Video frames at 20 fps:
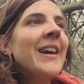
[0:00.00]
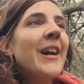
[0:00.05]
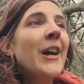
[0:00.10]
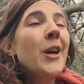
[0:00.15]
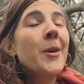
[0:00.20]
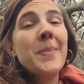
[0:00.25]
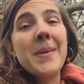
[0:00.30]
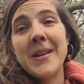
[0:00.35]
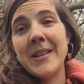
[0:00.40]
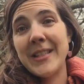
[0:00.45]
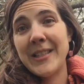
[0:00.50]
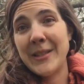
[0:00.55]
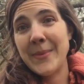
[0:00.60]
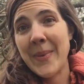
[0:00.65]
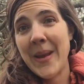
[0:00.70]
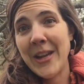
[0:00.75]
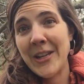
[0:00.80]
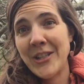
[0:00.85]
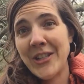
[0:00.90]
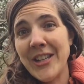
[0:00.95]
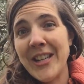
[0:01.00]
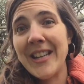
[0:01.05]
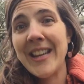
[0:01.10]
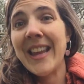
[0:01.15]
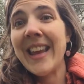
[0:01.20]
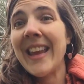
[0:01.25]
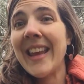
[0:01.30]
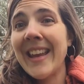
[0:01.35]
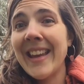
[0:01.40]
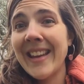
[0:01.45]
participation
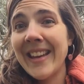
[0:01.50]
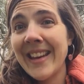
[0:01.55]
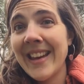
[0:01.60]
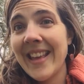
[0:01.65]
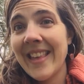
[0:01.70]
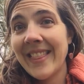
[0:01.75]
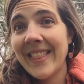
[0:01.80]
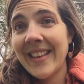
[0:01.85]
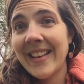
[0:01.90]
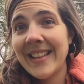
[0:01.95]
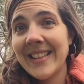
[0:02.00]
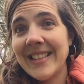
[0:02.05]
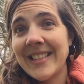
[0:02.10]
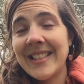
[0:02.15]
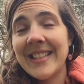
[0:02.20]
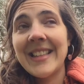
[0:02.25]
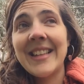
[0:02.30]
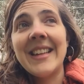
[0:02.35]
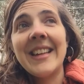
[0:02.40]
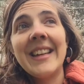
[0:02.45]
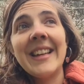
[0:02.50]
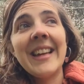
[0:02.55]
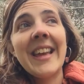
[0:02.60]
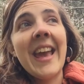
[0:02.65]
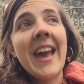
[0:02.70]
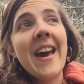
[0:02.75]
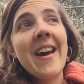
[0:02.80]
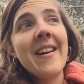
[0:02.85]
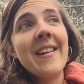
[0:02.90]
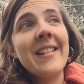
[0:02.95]
in this
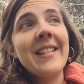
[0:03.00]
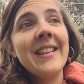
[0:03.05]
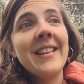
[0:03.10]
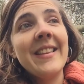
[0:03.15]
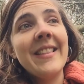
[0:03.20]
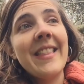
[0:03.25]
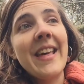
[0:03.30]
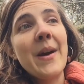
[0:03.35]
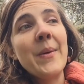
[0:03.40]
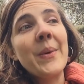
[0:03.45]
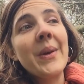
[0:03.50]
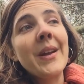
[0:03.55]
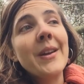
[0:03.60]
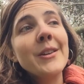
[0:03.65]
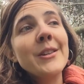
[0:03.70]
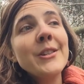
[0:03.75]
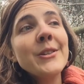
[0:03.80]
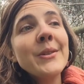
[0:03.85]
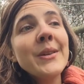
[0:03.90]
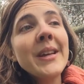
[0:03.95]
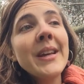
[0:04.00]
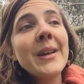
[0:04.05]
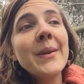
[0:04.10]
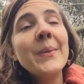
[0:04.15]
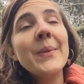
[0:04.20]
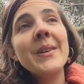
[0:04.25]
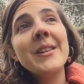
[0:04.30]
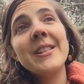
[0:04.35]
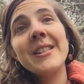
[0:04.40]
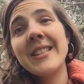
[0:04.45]
cal that we are
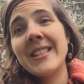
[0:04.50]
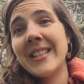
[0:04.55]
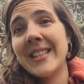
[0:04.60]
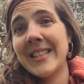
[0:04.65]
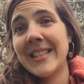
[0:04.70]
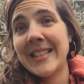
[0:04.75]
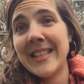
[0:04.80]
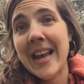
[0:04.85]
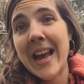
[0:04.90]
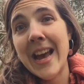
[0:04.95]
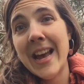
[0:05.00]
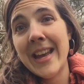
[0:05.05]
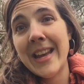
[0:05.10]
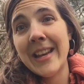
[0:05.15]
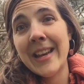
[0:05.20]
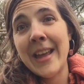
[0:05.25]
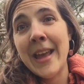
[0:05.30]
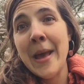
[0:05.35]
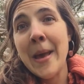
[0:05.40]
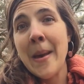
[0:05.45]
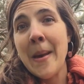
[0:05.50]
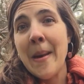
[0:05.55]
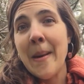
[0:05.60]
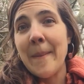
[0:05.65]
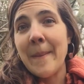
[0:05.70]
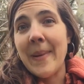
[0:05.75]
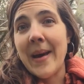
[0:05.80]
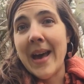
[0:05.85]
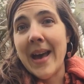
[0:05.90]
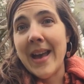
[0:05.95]
doing, which is a design
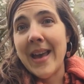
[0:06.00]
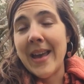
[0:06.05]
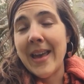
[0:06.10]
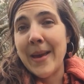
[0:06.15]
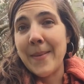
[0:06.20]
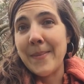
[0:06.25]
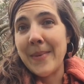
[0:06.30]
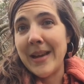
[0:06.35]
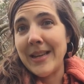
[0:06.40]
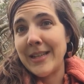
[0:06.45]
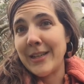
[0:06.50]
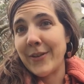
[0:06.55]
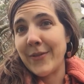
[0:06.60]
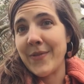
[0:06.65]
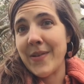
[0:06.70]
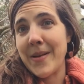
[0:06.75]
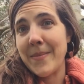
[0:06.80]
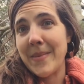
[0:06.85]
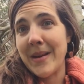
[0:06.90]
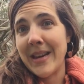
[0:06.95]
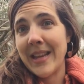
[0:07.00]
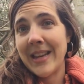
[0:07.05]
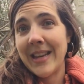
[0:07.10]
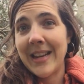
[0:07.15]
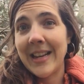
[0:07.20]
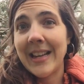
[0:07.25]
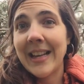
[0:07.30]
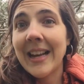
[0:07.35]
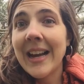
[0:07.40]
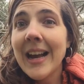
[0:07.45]
by my dear friend
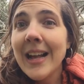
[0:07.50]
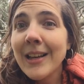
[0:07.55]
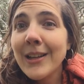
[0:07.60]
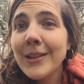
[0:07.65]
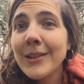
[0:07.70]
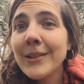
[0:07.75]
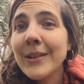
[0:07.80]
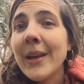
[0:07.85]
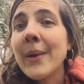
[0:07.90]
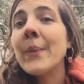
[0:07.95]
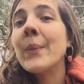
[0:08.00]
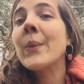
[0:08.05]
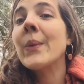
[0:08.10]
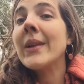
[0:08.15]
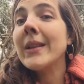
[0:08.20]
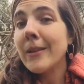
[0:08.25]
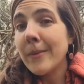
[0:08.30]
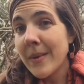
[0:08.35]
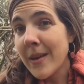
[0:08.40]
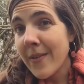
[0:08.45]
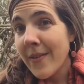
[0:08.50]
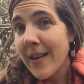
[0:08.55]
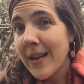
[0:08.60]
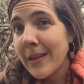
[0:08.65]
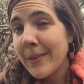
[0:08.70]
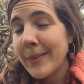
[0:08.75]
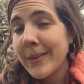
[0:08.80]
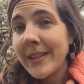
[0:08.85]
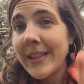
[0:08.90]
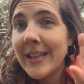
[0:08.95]
Marianela Gallo. It will be
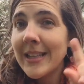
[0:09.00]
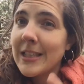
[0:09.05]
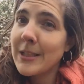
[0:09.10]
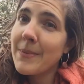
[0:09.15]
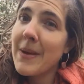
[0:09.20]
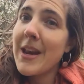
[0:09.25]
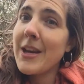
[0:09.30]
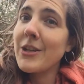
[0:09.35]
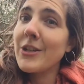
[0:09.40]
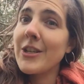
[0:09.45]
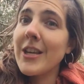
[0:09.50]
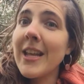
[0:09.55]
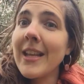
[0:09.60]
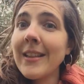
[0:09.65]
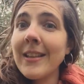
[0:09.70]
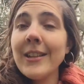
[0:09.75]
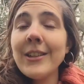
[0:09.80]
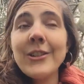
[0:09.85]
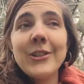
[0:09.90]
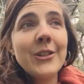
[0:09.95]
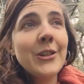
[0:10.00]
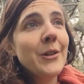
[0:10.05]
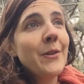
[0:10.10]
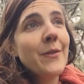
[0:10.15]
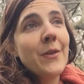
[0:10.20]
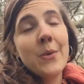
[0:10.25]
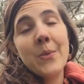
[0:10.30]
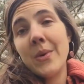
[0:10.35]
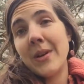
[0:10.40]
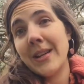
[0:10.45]
available in Spanish and English, so
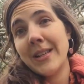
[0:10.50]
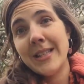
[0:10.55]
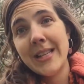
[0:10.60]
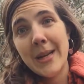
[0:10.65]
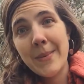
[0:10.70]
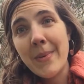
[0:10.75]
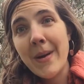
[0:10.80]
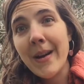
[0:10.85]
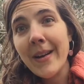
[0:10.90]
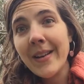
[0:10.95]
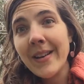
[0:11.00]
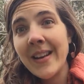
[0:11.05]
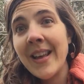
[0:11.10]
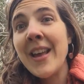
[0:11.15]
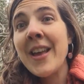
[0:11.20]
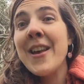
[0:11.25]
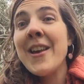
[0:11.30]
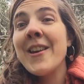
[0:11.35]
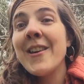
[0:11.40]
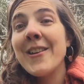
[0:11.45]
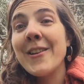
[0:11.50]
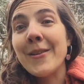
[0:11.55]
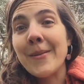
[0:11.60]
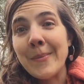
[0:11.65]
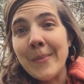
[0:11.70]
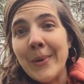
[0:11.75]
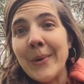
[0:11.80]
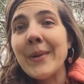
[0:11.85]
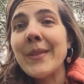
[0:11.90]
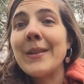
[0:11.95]
if you want to take part, you're
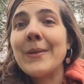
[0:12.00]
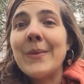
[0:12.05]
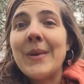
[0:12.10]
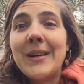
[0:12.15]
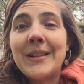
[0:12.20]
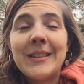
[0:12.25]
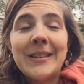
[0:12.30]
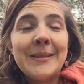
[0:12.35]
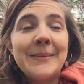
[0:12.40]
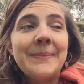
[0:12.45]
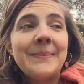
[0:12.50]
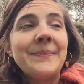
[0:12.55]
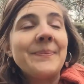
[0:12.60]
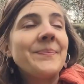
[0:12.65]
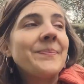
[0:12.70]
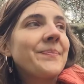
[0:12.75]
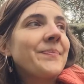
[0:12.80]
more than welcome.